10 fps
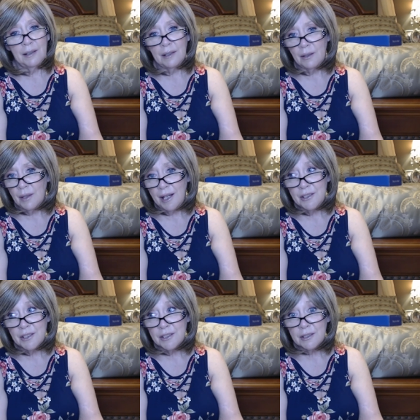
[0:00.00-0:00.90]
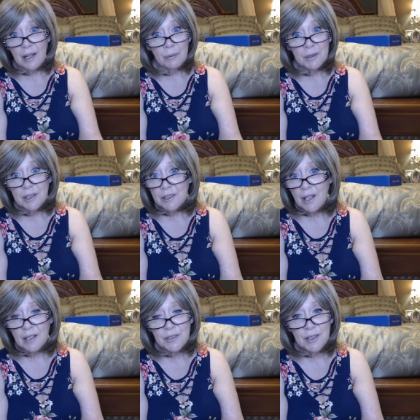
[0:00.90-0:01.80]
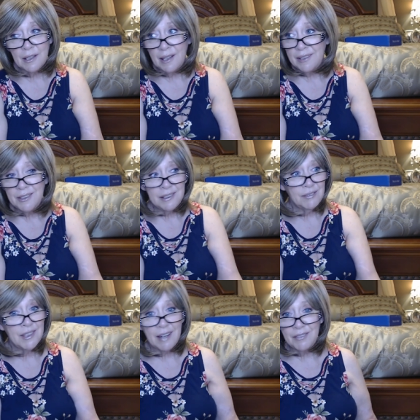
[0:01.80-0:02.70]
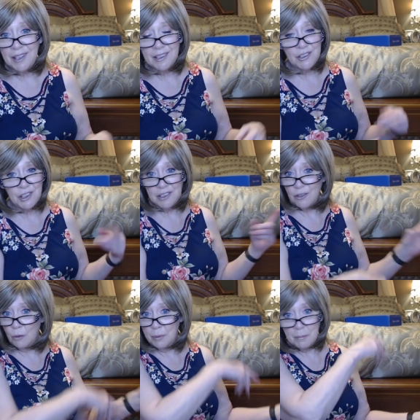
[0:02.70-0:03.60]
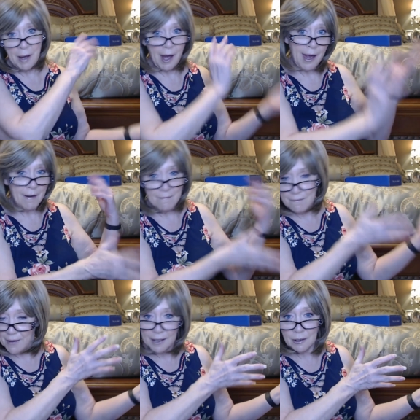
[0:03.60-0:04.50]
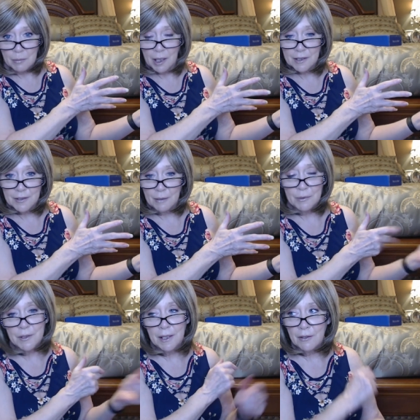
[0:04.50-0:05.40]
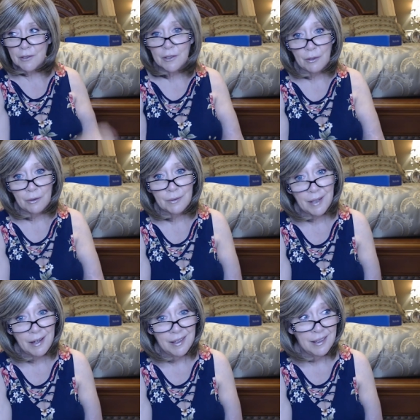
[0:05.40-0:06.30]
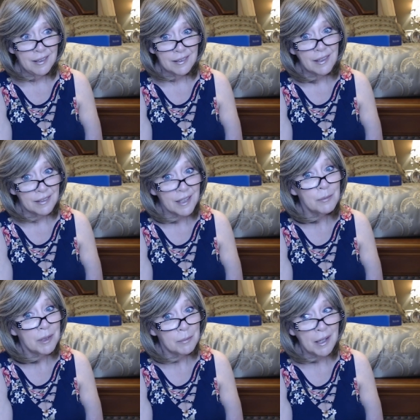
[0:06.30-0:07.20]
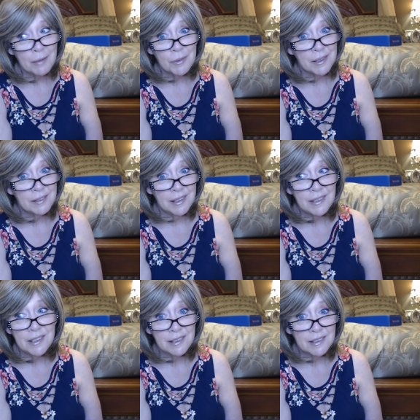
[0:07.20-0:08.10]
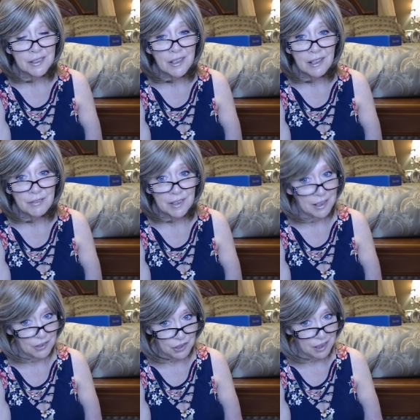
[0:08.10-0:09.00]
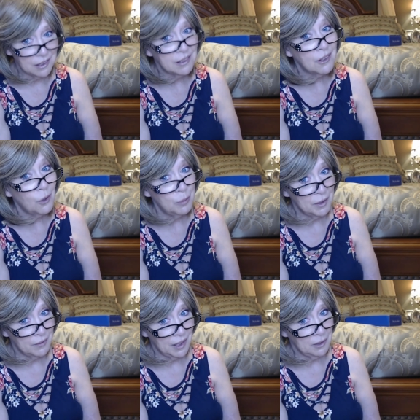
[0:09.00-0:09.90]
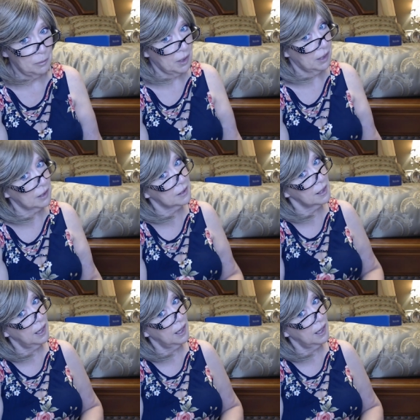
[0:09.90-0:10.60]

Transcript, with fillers: oh I just I was exhausted I didn't even have the energy to open my vinyl box that was here so that's pretty bad when Nancy does not have the energy to open a vinyl box